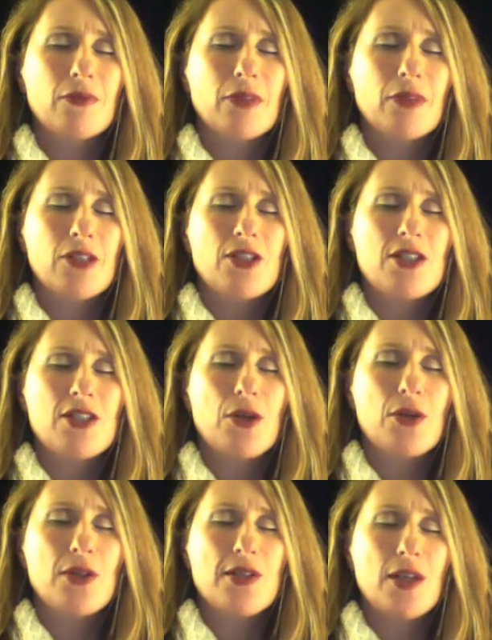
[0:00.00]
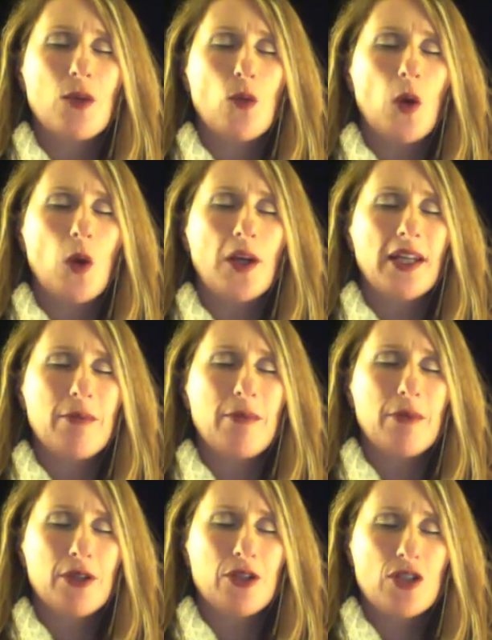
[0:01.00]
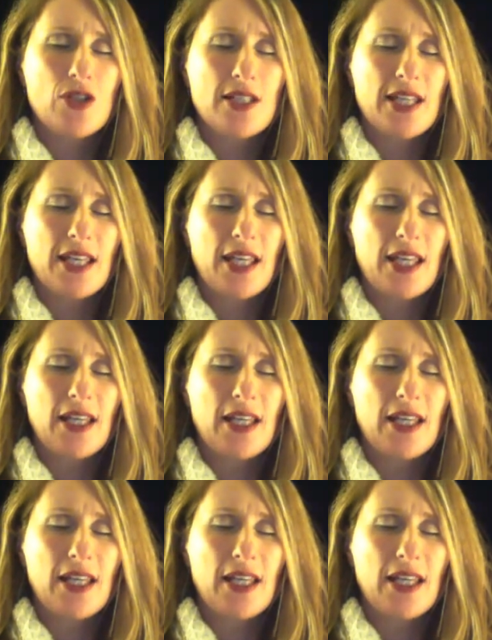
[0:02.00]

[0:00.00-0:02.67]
And just noticing what emerges here.